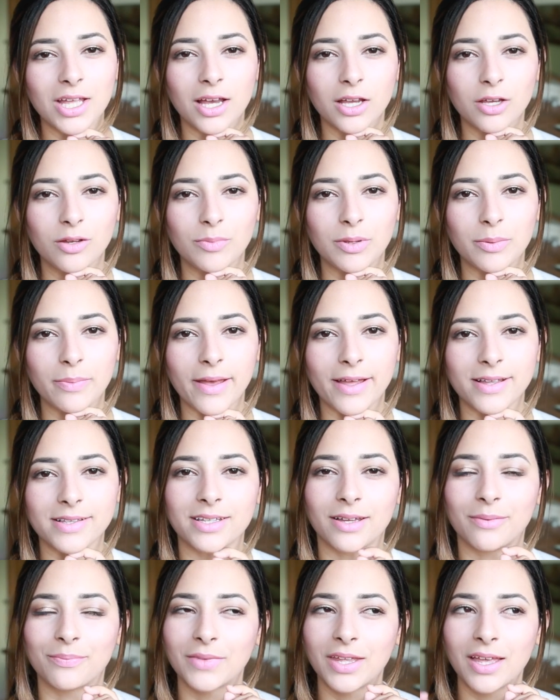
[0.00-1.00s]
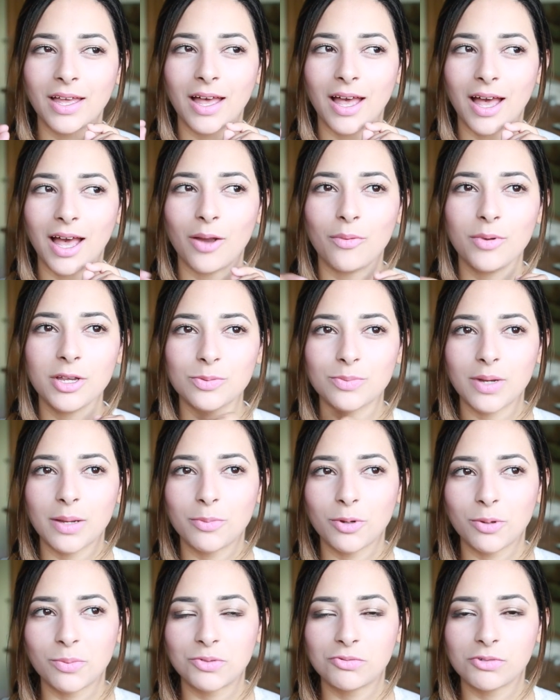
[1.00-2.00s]
that could be better. I wish my
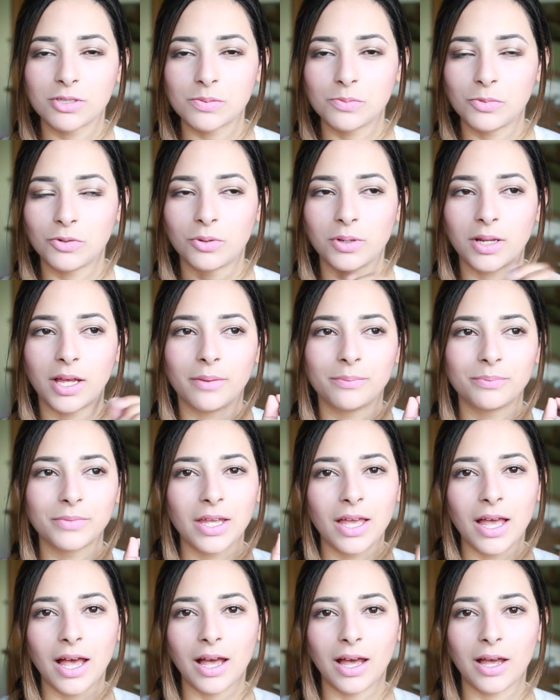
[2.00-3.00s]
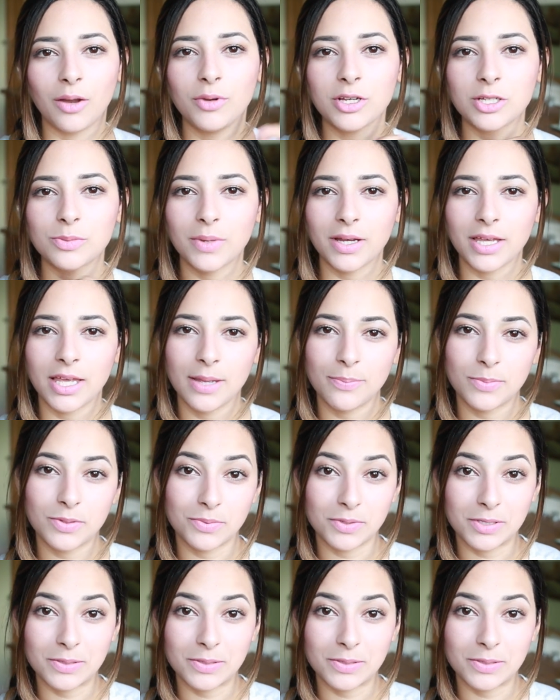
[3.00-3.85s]
boobs were smaller. I wish my hips